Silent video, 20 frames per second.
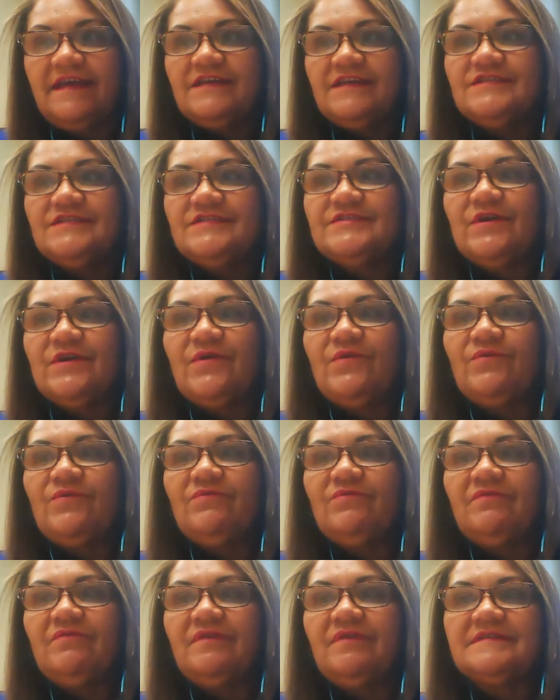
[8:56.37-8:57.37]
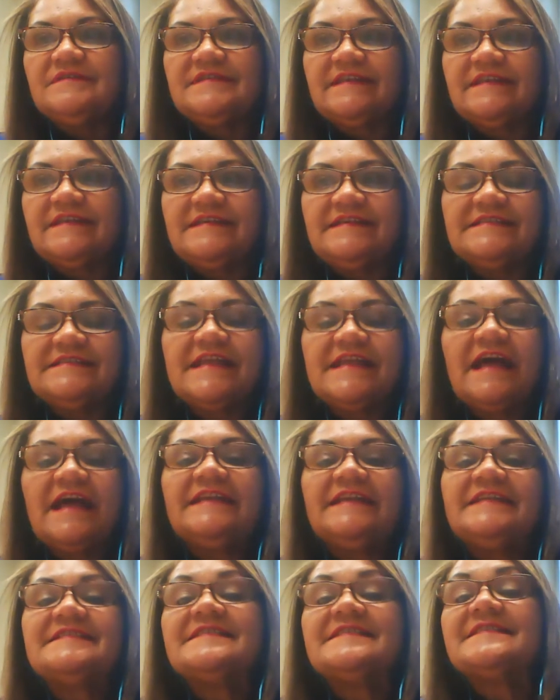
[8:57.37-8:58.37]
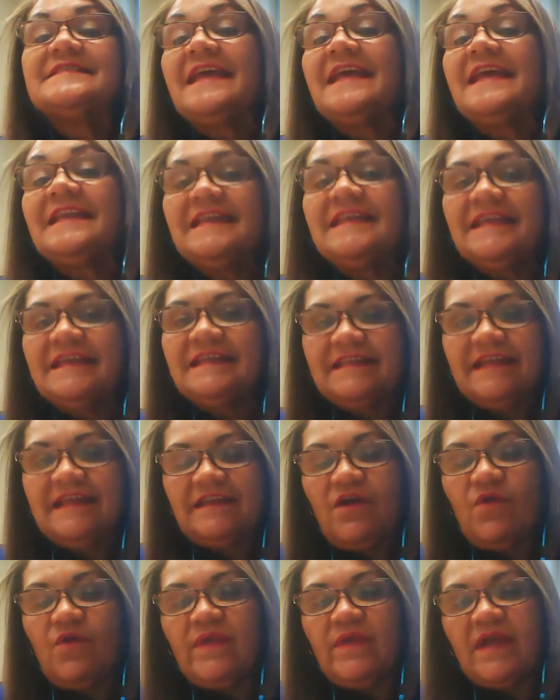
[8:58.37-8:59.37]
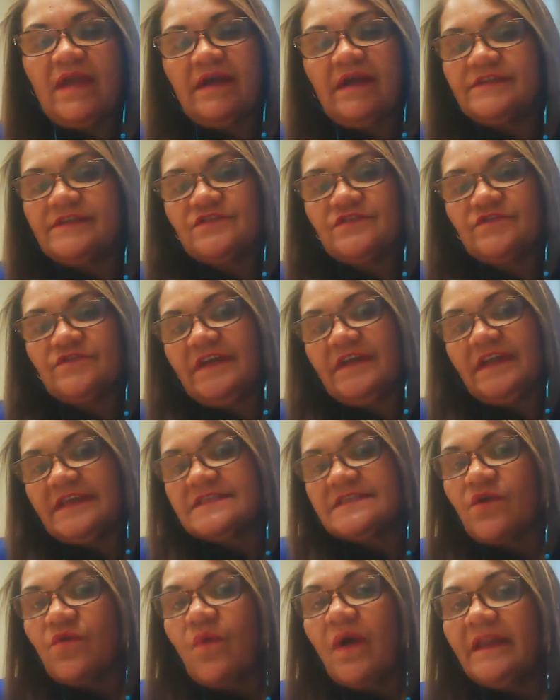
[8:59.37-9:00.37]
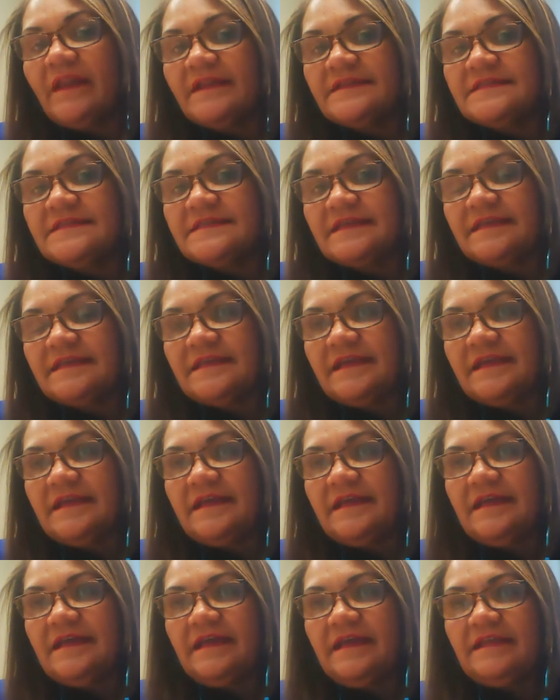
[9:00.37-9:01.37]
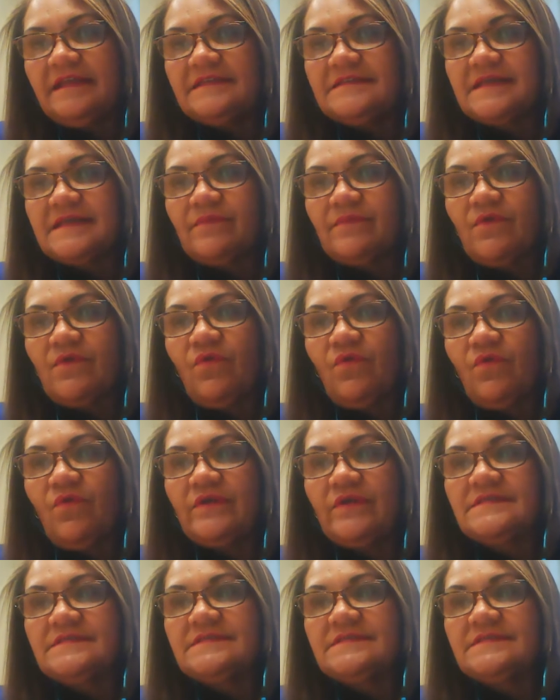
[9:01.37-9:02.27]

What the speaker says: So there is an understanding that OER is of lesser quality in some corners.